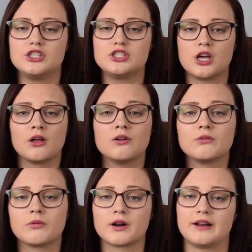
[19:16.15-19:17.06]

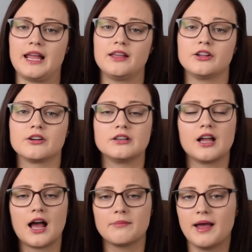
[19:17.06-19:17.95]
Don't worry. You're
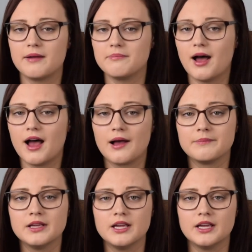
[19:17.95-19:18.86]
not a bad
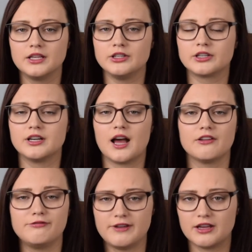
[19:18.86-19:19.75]
mom. You're not
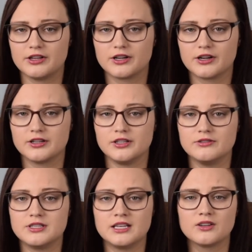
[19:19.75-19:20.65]
a failure. You
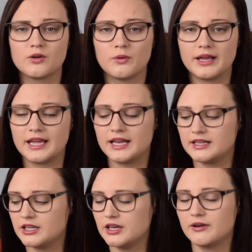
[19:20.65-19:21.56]
didn't quit,
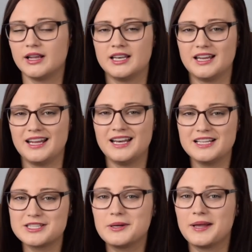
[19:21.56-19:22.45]
you know, and
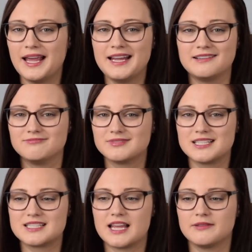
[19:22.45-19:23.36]
it's okay
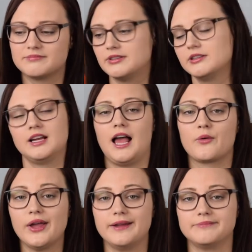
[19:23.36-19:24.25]
to say, I
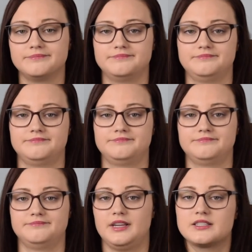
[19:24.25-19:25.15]
quit.
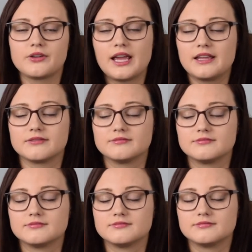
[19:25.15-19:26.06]
It's okay.
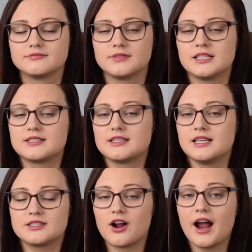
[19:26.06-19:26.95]

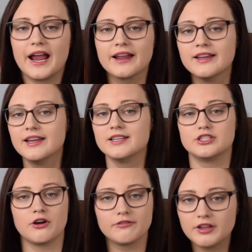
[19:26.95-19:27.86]
It's all right.
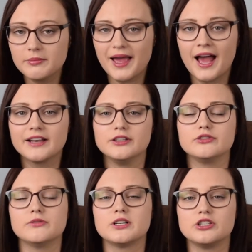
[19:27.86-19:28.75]
Don't feel bad. You
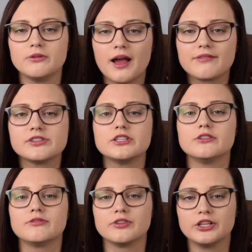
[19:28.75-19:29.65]
do what you have to
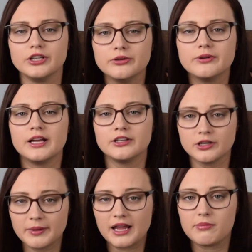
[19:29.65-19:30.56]
do for you and
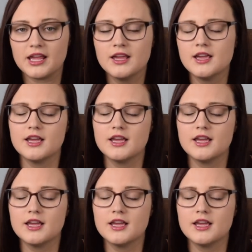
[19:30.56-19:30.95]
your baby.